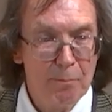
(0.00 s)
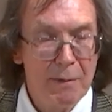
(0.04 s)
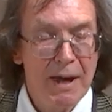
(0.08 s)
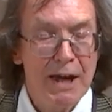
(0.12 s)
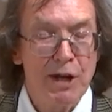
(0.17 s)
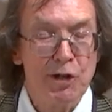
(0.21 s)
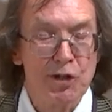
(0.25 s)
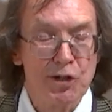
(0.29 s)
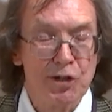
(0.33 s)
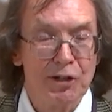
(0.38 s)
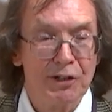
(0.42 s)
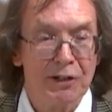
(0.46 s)

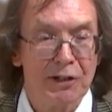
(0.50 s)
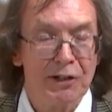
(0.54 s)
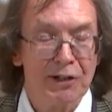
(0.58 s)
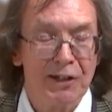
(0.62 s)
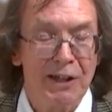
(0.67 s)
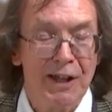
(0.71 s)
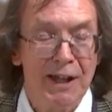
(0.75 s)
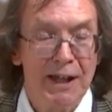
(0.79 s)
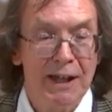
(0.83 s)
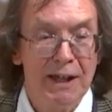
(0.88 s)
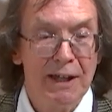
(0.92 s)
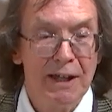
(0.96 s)

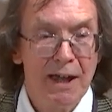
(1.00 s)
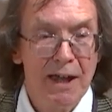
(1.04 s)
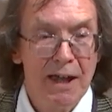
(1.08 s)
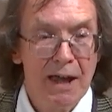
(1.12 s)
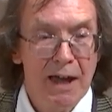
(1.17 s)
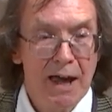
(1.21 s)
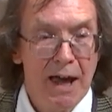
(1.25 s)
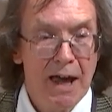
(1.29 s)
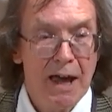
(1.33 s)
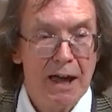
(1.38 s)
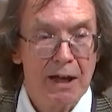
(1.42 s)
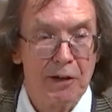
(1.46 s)
patiently,
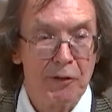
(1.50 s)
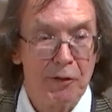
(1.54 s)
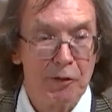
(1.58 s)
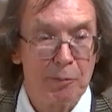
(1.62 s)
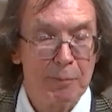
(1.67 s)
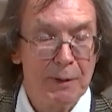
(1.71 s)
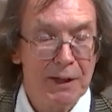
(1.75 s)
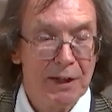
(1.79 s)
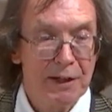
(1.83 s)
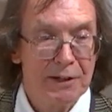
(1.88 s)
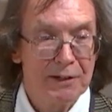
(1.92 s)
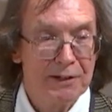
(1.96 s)

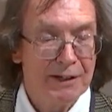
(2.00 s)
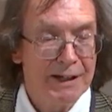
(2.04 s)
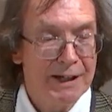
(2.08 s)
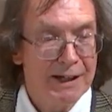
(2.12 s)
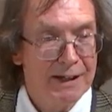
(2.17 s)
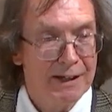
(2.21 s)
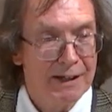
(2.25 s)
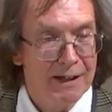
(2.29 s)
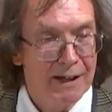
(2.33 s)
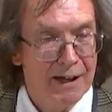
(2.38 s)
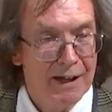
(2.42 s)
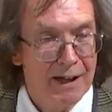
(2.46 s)

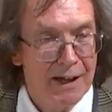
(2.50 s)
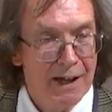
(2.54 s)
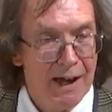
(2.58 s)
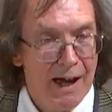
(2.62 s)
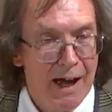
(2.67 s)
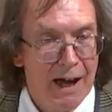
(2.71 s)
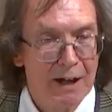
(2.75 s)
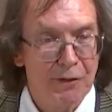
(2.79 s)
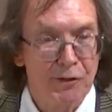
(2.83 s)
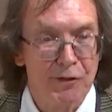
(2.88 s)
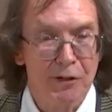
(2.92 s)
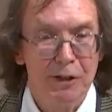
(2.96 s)
expertly,
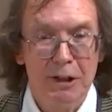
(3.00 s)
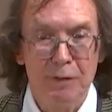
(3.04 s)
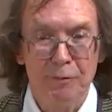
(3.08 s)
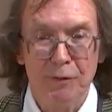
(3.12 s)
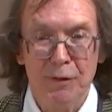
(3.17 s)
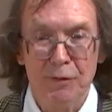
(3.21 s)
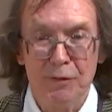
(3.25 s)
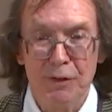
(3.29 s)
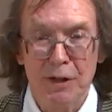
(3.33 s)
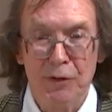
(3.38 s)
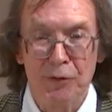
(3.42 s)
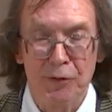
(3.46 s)
and
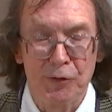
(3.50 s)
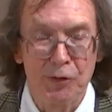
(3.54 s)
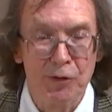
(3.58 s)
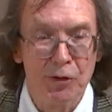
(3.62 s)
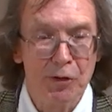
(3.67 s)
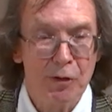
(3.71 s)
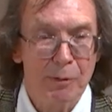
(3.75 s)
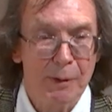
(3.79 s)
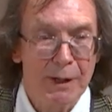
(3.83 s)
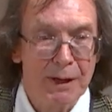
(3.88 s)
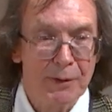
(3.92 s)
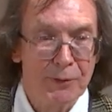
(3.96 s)
delivered this
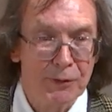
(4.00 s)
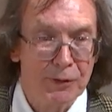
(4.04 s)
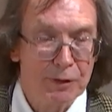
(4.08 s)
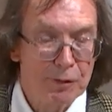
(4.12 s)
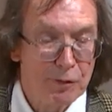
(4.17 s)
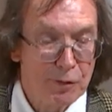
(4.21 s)
to us.